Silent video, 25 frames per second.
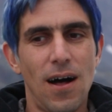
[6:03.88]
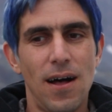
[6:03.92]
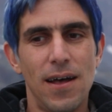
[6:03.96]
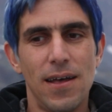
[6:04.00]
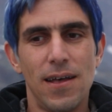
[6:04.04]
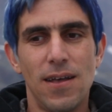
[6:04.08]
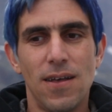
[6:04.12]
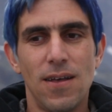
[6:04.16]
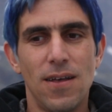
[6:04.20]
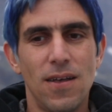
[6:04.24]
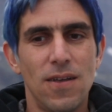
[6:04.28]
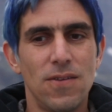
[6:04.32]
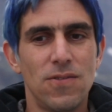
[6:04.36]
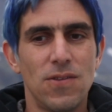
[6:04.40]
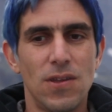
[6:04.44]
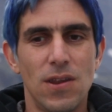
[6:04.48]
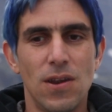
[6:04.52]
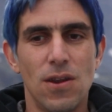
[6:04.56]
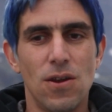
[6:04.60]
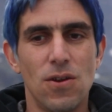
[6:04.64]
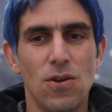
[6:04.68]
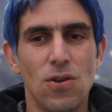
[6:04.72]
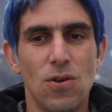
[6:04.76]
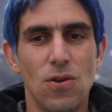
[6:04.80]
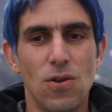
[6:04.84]
is
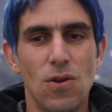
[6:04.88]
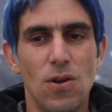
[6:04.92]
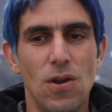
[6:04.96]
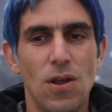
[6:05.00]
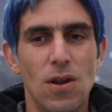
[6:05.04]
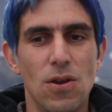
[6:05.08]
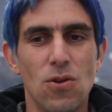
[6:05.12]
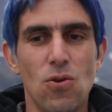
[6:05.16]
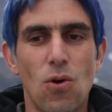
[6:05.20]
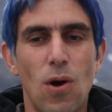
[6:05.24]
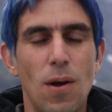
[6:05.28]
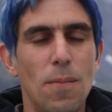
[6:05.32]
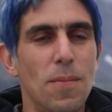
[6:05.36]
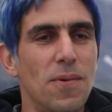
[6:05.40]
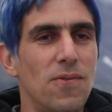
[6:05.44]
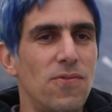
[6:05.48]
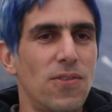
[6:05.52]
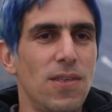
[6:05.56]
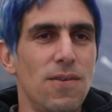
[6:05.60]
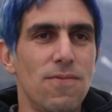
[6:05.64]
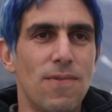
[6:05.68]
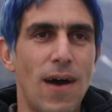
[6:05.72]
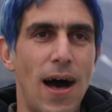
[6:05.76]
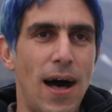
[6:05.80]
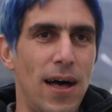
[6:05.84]
an
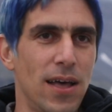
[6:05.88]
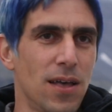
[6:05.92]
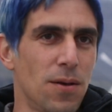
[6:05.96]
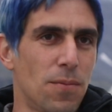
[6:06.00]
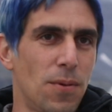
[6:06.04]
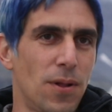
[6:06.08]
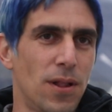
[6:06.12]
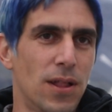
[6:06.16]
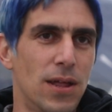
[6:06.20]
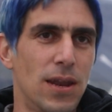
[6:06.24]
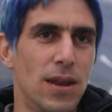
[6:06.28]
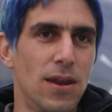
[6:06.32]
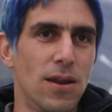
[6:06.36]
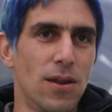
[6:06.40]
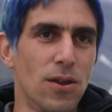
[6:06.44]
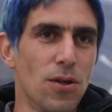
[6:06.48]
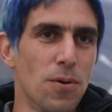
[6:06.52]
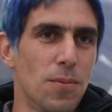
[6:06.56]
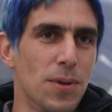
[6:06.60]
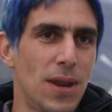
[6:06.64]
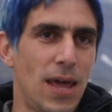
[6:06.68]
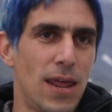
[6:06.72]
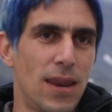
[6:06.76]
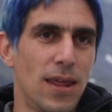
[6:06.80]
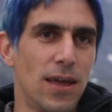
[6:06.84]
enormously valuable and
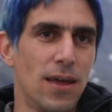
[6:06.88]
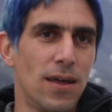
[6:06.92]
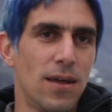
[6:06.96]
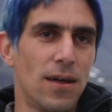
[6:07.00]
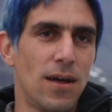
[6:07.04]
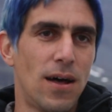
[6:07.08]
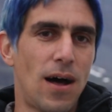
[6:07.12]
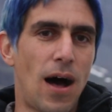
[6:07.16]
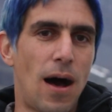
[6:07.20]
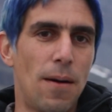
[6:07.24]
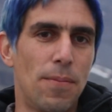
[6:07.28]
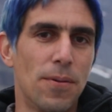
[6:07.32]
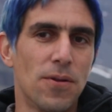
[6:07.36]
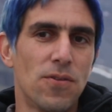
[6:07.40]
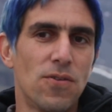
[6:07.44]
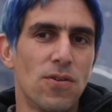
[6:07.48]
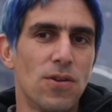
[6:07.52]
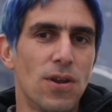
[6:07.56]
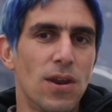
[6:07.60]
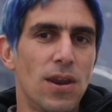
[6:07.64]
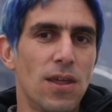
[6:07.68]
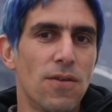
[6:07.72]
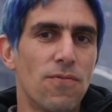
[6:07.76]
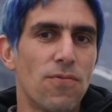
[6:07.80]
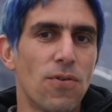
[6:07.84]
illuminating
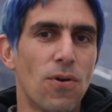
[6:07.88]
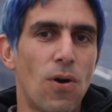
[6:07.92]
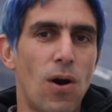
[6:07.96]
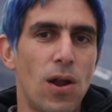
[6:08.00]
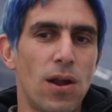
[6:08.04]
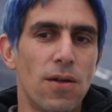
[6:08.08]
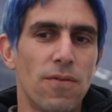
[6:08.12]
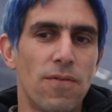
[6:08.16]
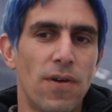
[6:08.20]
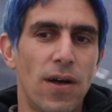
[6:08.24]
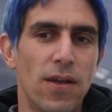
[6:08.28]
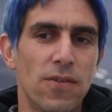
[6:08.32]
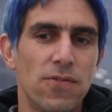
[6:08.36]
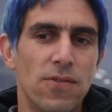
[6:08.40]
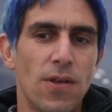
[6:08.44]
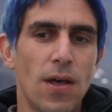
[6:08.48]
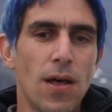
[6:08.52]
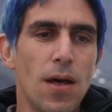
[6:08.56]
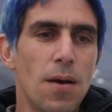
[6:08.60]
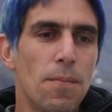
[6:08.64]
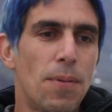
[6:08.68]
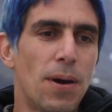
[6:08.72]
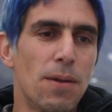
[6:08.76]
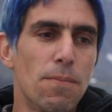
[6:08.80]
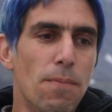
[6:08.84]
opportunity for all of us.
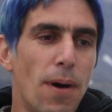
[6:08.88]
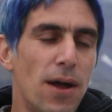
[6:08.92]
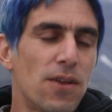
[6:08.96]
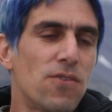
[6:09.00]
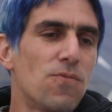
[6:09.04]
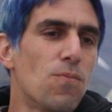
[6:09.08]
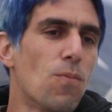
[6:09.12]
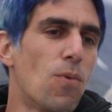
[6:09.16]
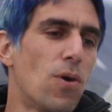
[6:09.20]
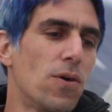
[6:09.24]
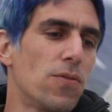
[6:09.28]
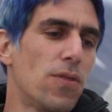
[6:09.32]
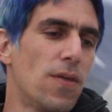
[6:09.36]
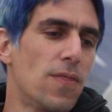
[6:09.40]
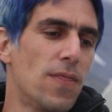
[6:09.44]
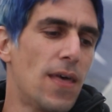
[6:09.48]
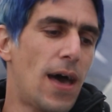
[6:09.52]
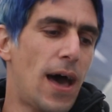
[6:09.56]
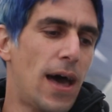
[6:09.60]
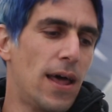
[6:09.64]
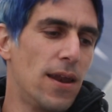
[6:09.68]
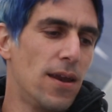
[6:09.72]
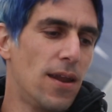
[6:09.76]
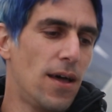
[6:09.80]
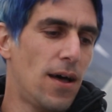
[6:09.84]
But much more than
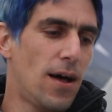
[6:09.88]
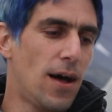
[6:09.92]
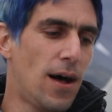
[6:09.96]
that,